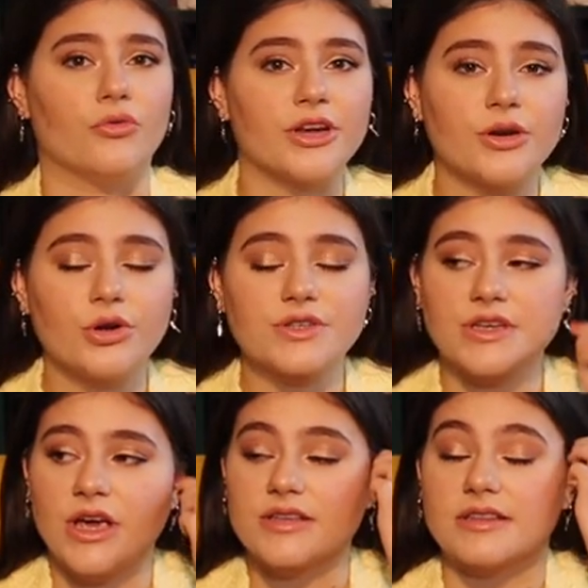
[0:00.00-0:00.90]

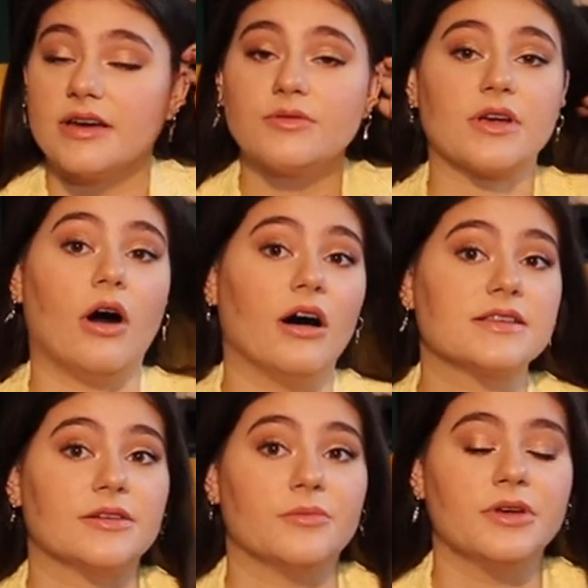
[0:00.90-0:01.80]
readers, so that was
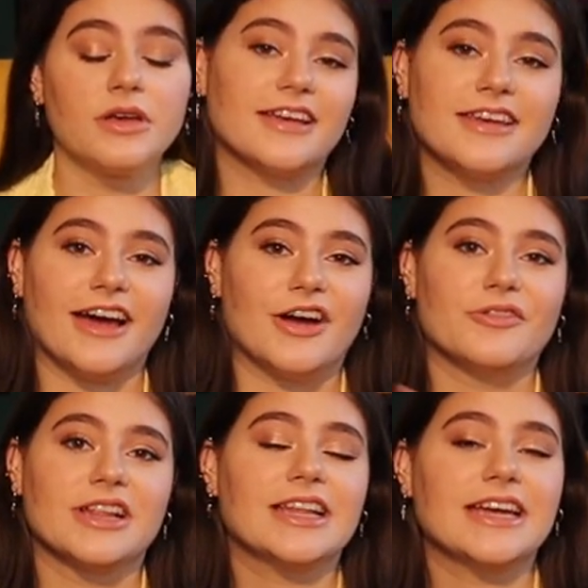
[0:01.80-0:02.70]
awesome. And yeah, I
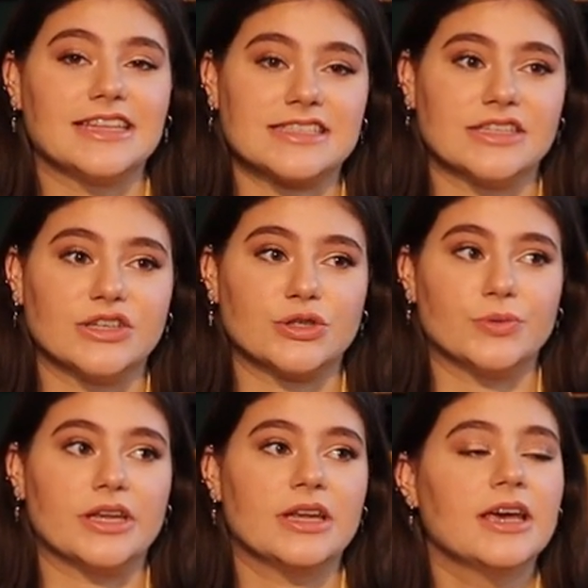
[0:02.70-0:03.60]
really like listening
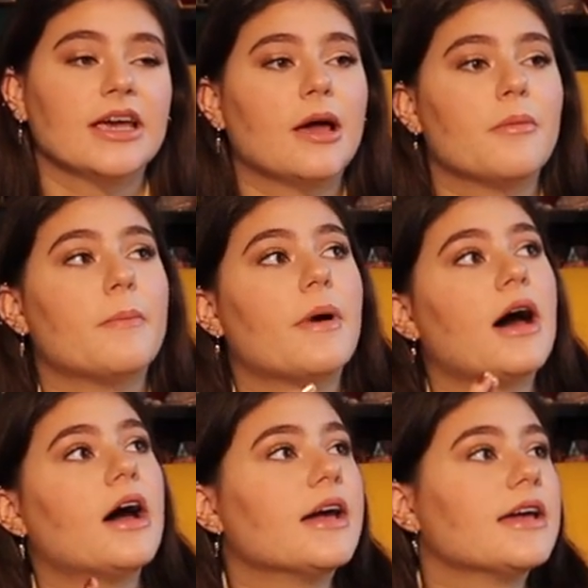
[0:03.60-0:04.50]
to it.
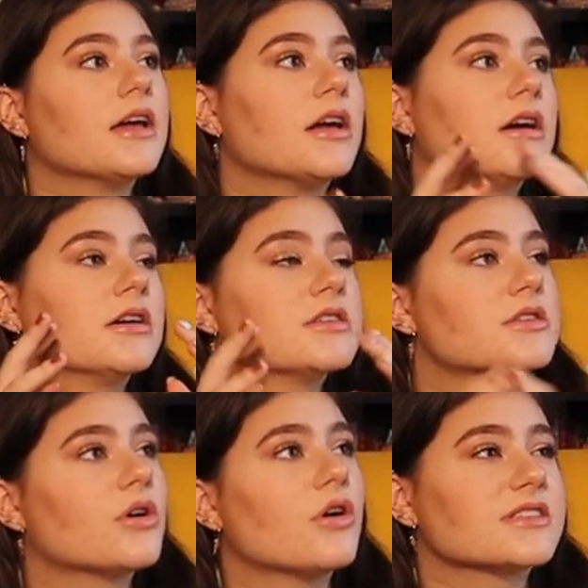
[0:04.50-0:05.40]
My
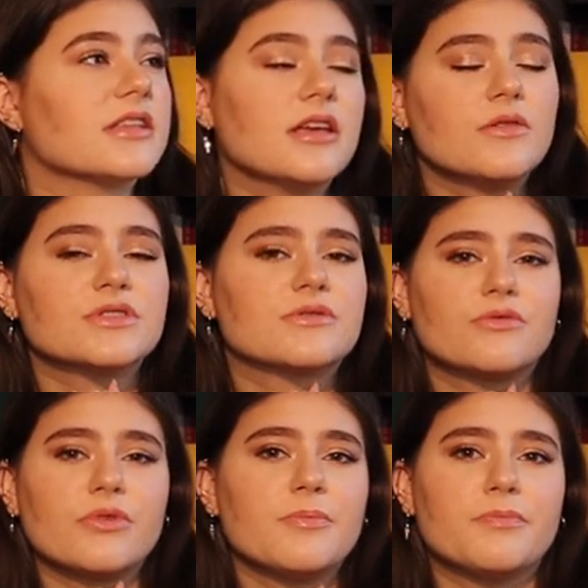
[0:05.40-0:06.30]
stars, I think it was
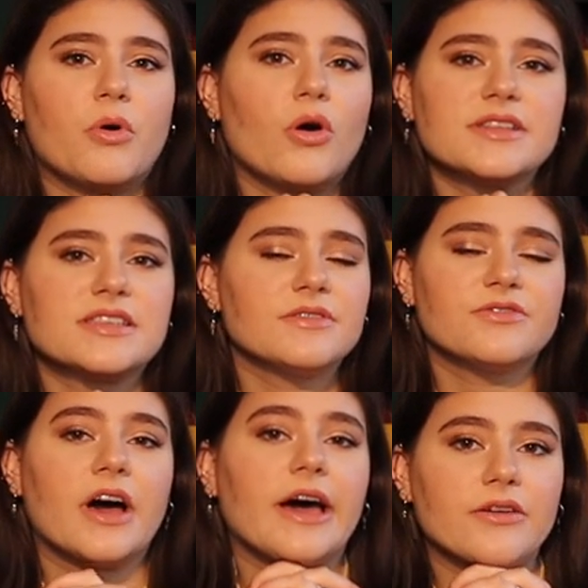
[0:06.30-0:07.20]

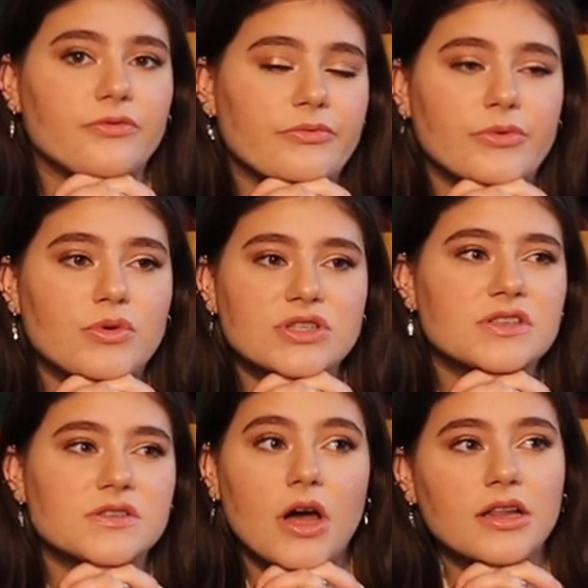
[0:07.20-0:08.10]
3.75. It was a
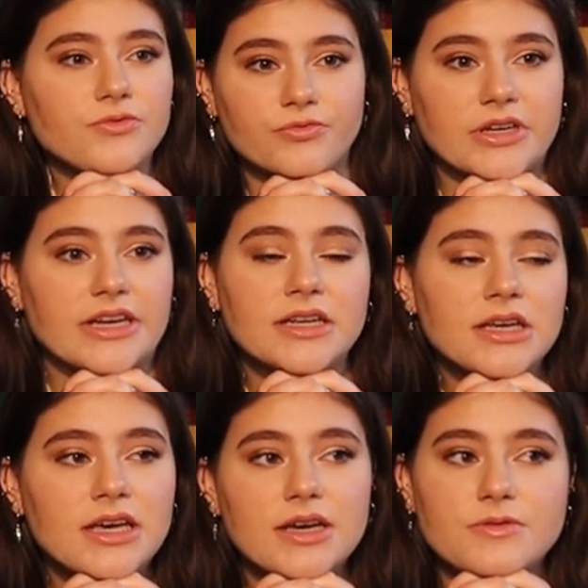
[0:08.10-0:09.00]
solid
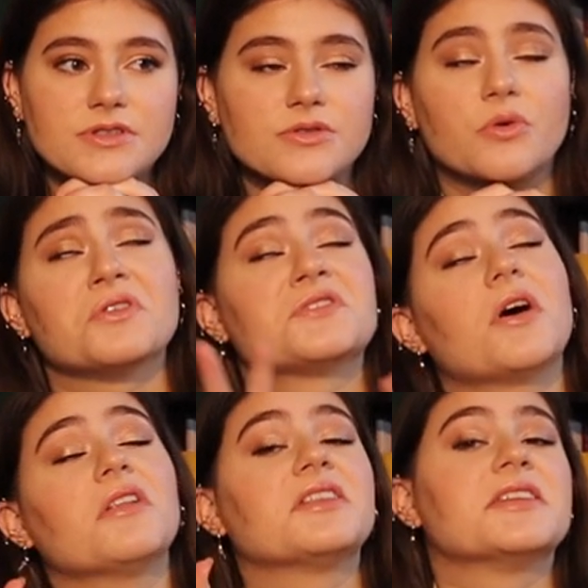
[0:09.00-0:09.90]
read or
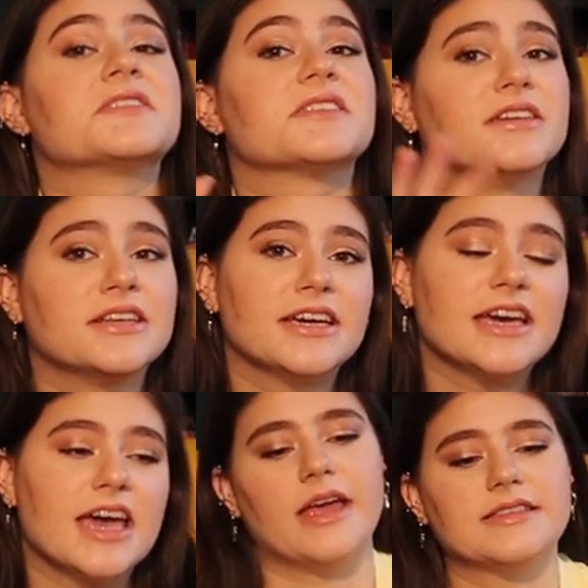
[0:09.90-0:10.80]
solid listen.
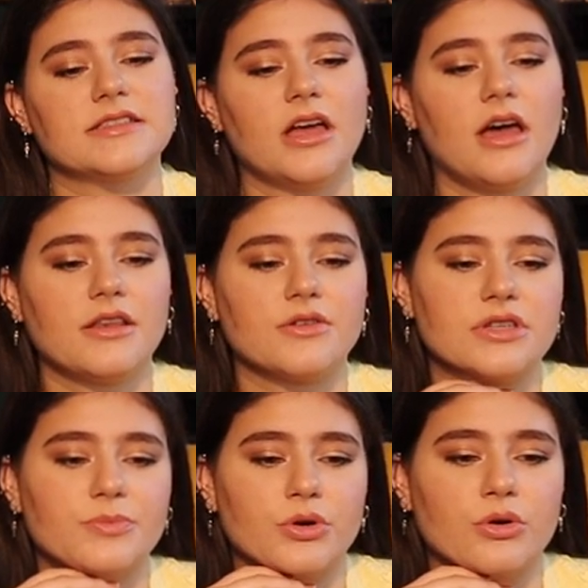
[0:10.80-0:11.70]
It's not your
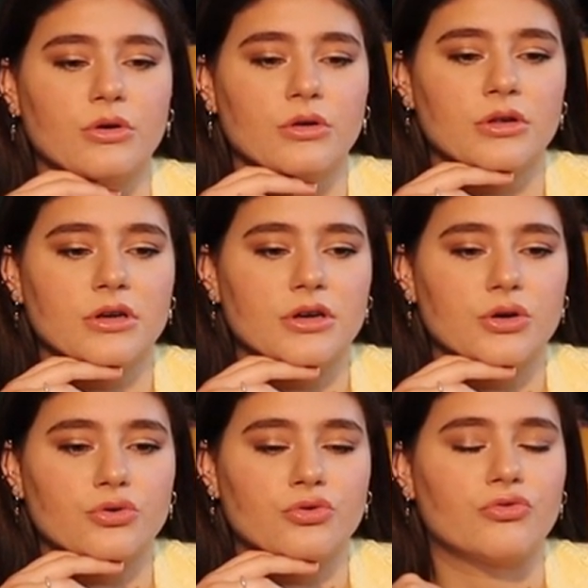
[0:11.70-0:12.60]
typical
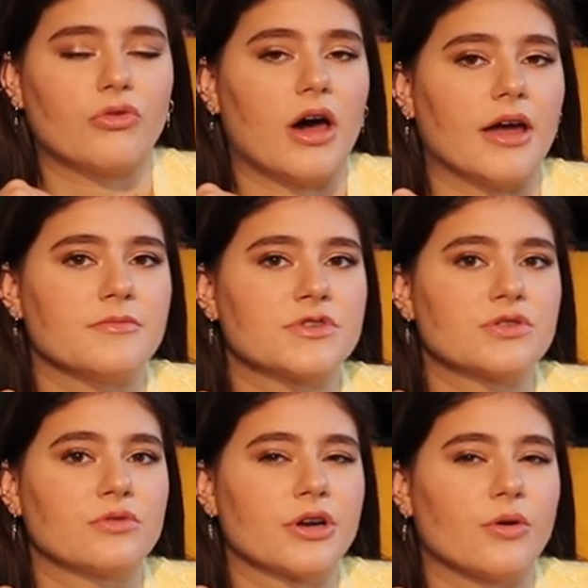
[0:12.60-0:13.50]
crime
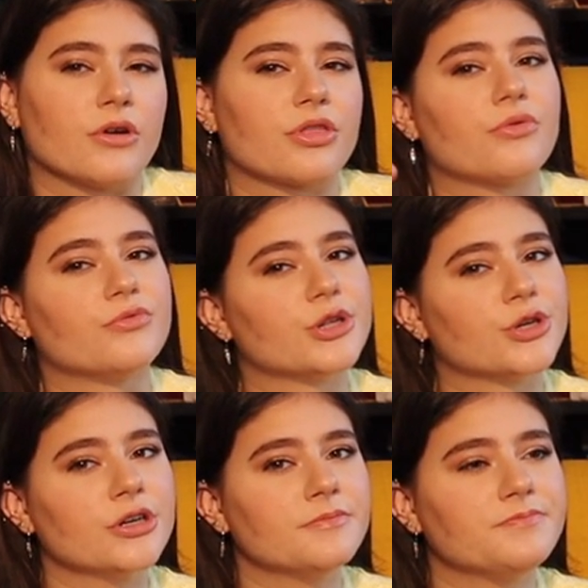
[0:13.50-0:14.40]
story or
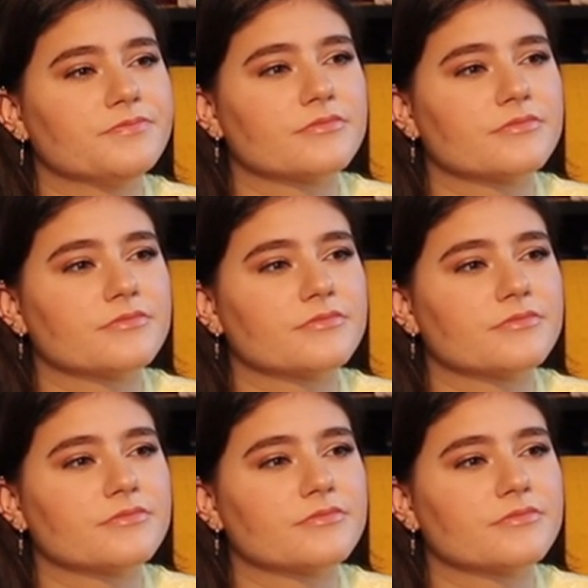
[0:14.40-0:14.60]
thriller.